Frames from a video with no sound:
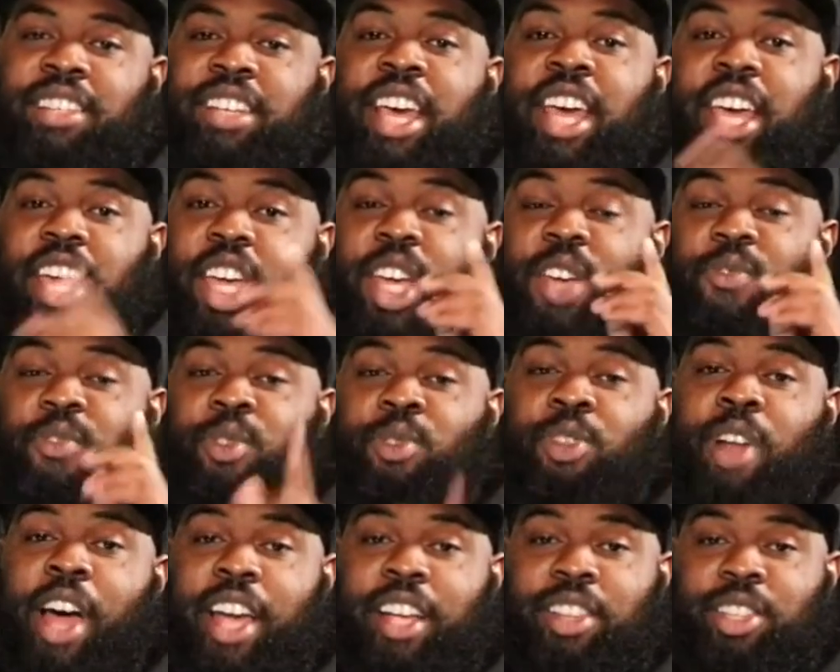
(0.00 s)
If you
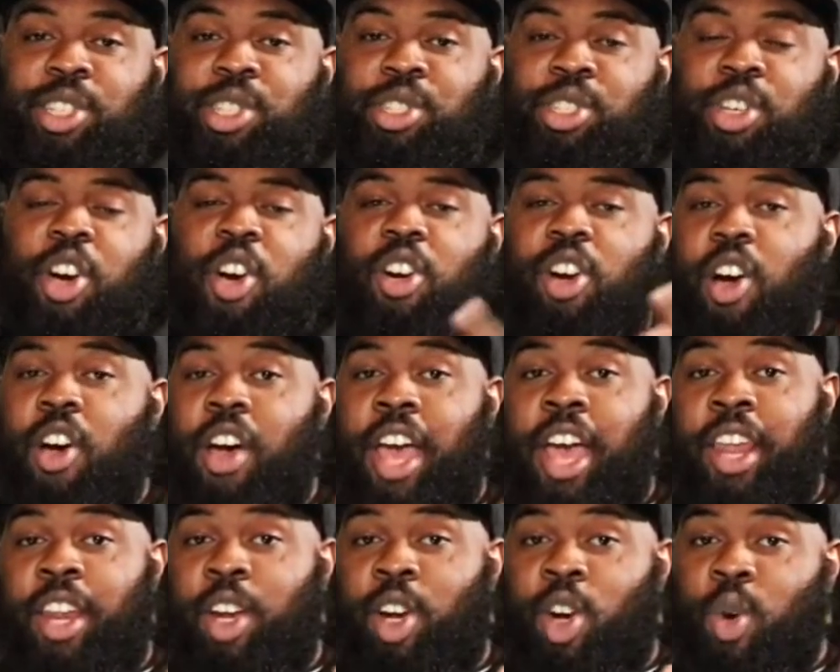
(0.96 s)
like the show, go ahead
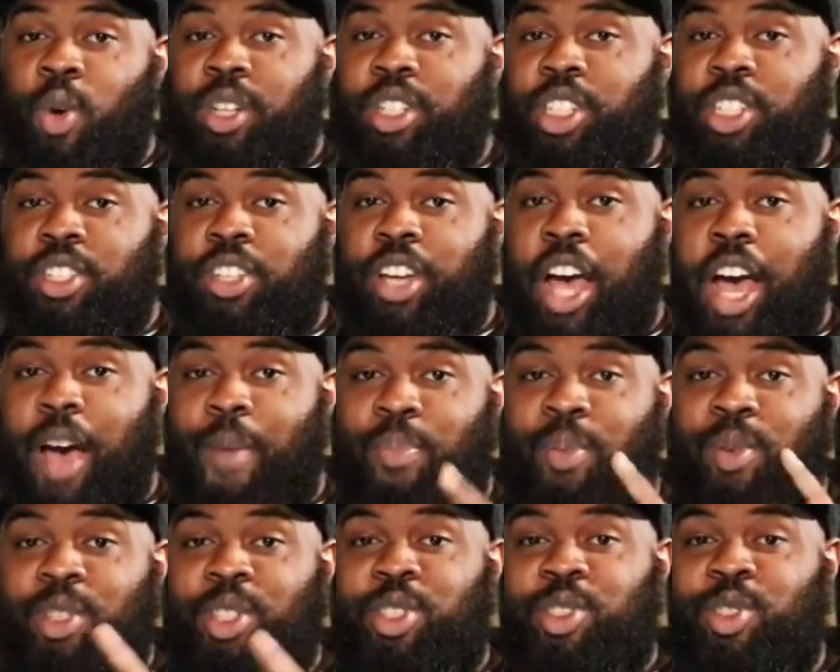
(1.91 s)
and quit your job. Put
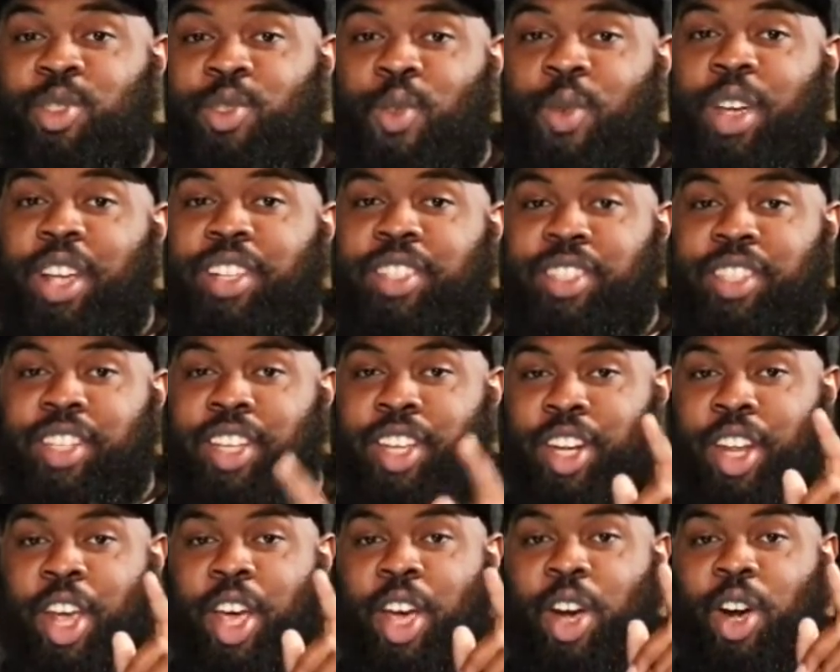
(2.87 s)
your 2 weeks in.
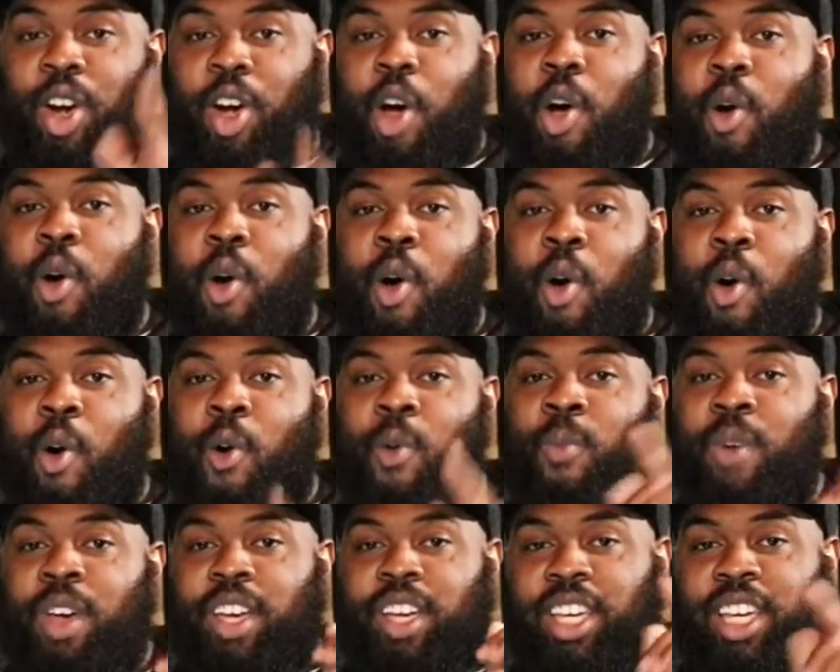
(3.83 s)
Go home.
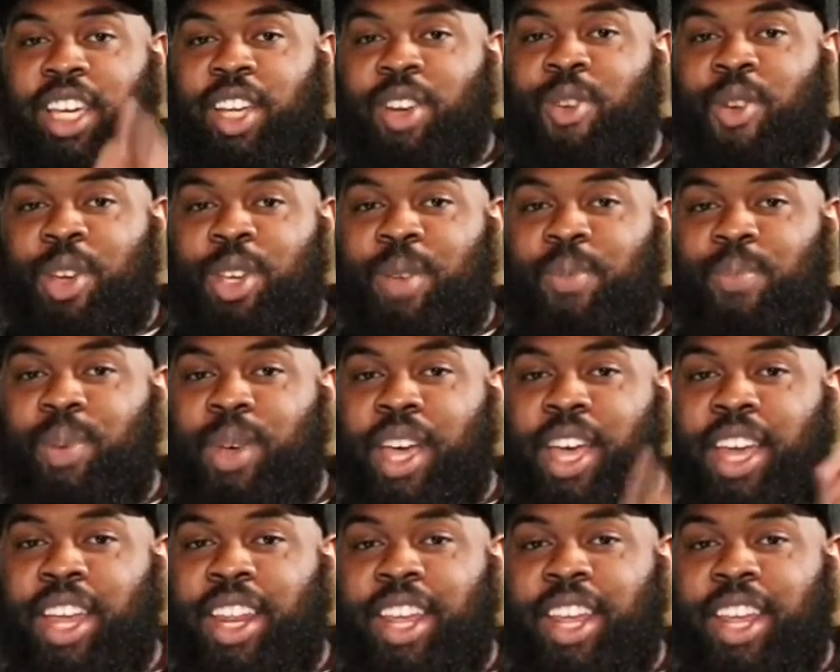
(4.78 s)
Get on your bed.